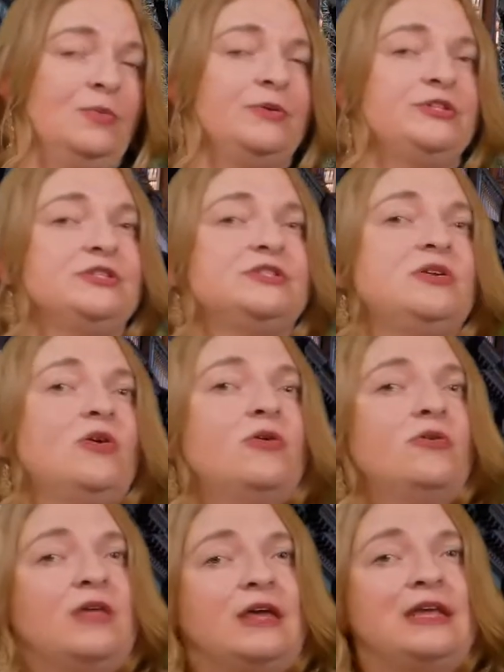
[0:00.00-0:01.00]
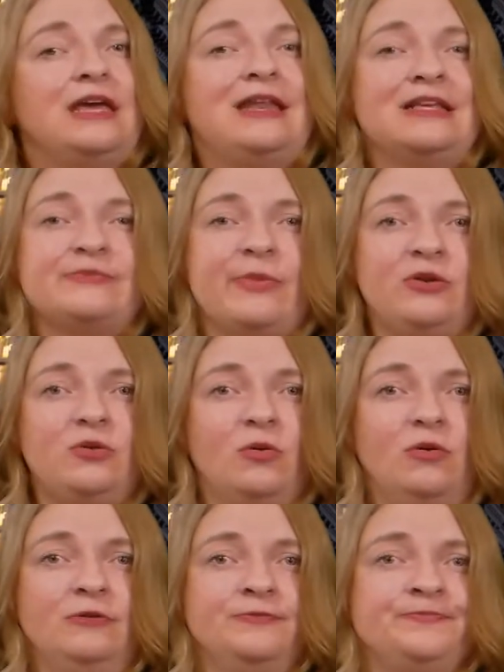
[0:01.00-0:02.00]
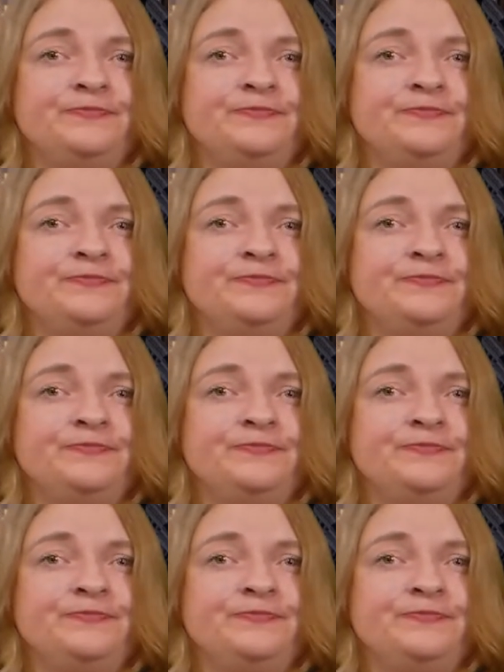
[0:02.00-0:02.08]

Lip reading: But just know that en español,